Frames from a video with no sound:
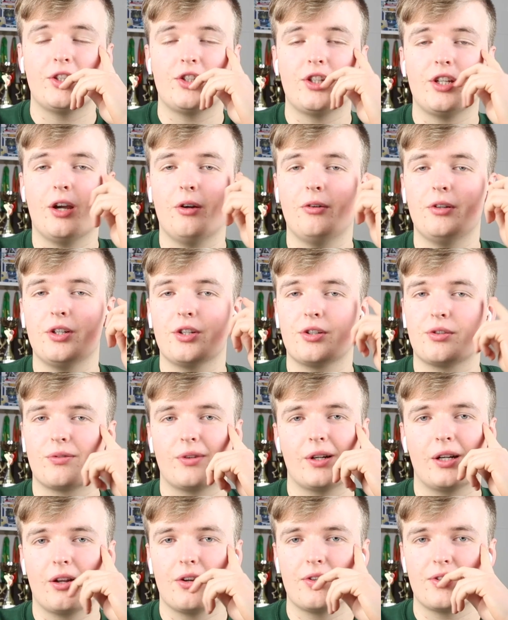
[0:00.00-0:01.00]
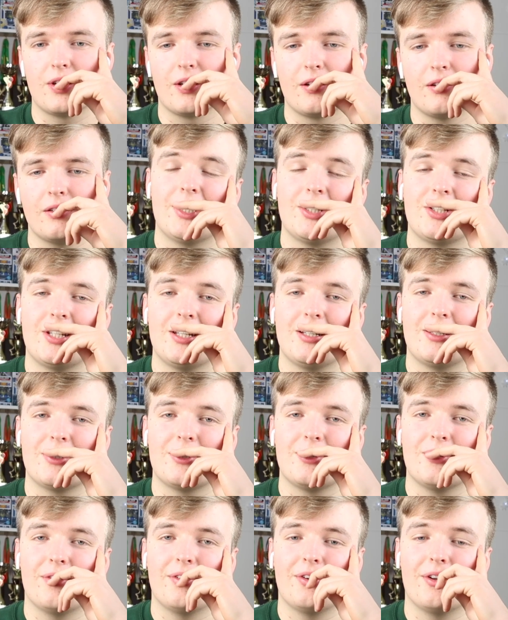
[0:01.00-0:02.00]
Is she only just realising? She
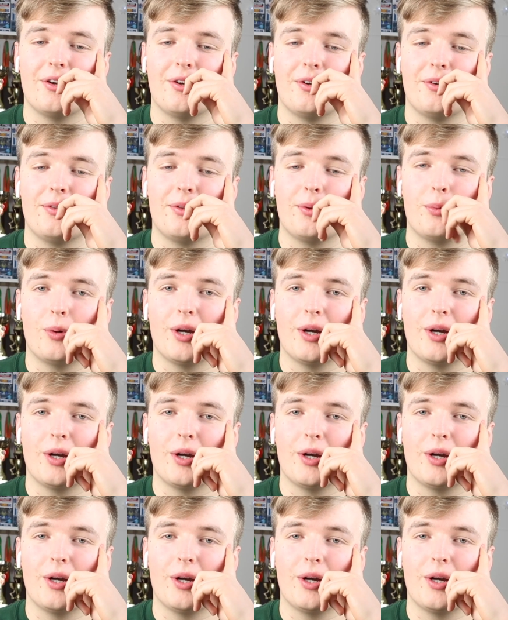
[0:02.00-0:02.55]
does not know the